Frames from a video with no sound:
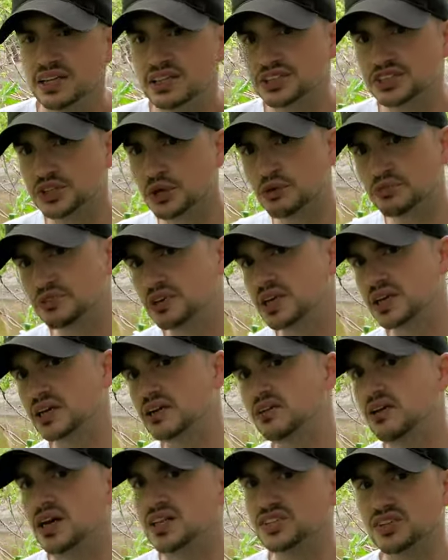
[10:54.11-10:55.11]
So if you get
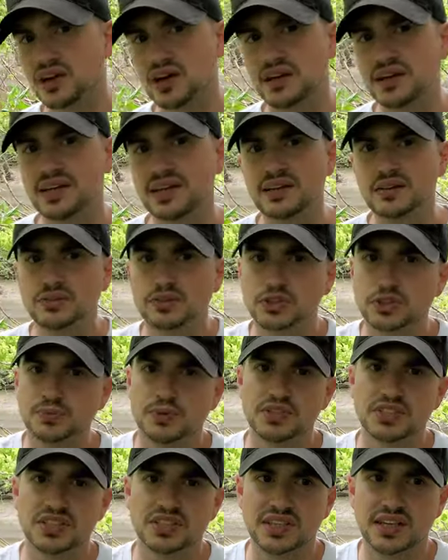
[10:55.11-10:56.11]
caught talking, they're
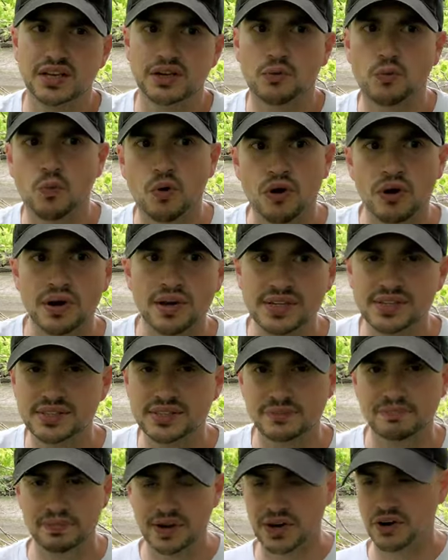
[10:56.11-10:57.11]
supposed to take one
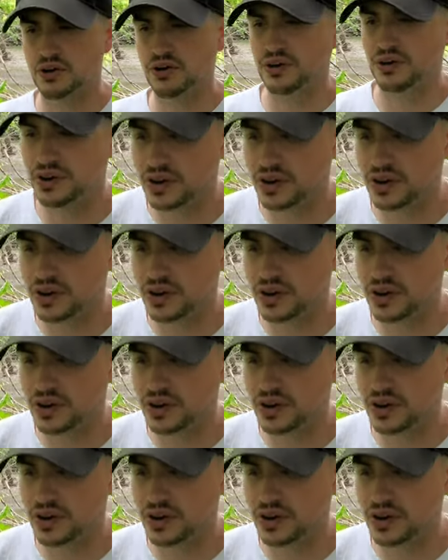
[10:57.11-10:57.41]
demerit